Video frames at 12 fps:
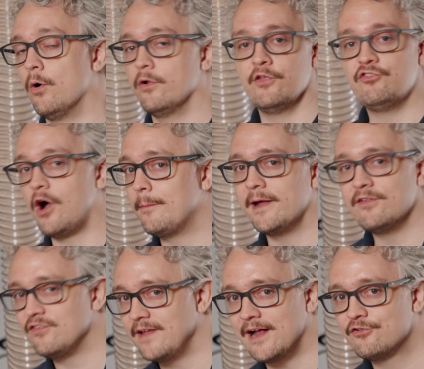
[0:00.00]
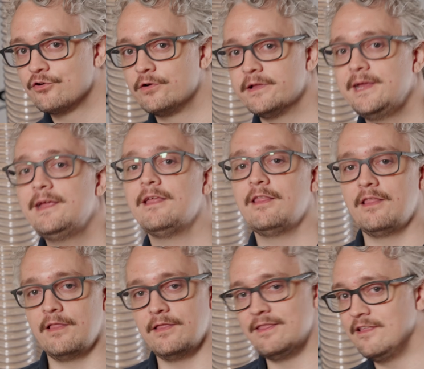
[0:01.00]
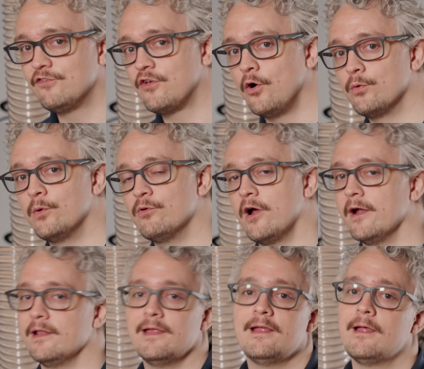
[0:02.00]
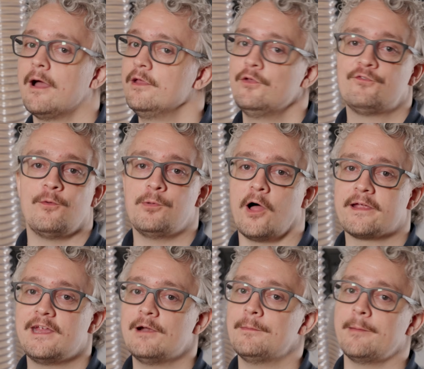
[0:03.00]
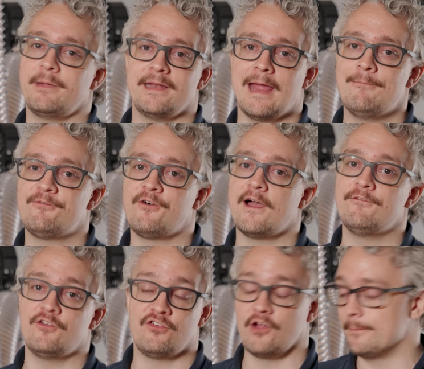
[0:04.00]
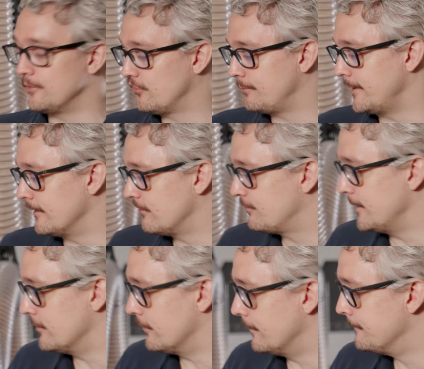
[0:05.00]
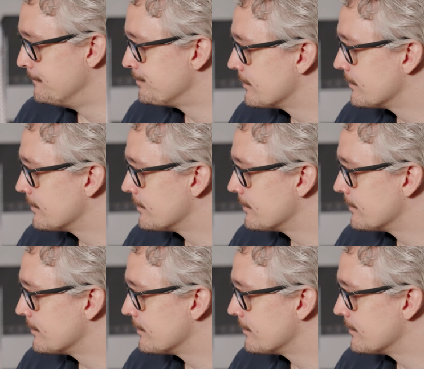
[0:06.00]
or the job ends naturally, this code will run. A useful block here might be an M5 to stop your spindle.